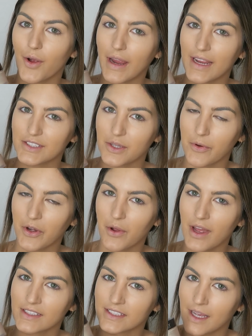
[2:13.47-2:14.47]
Okay, so I'm gonna go
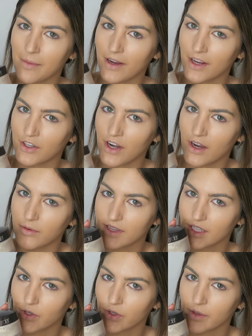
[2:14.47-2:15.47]
ahead and set my under eye with
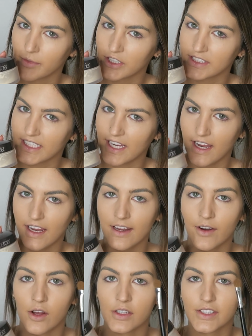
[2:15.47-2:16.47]
the Laura Mercier
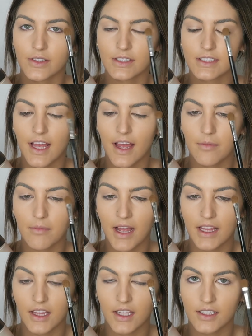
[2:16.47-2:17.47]
and also set
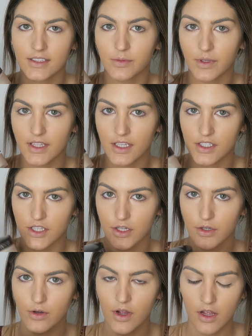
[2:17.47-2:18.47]
my lids with it
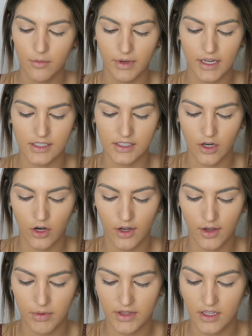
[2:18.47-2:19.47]
too, because I
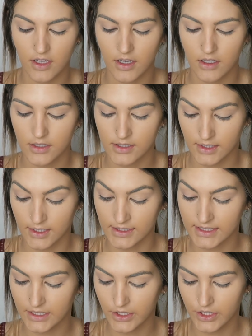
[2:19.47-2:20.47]
already put the
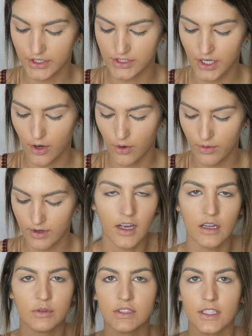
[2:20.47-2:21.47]
concealer, so
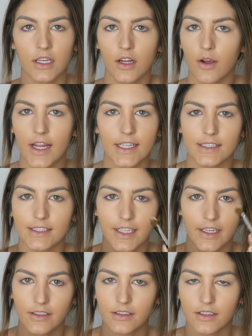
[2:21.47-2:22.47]
I'm just gonna go ahead and
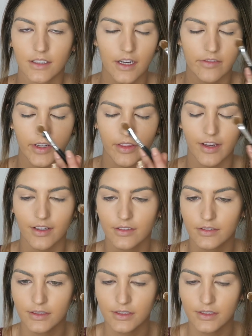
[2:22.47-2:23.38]
set everything.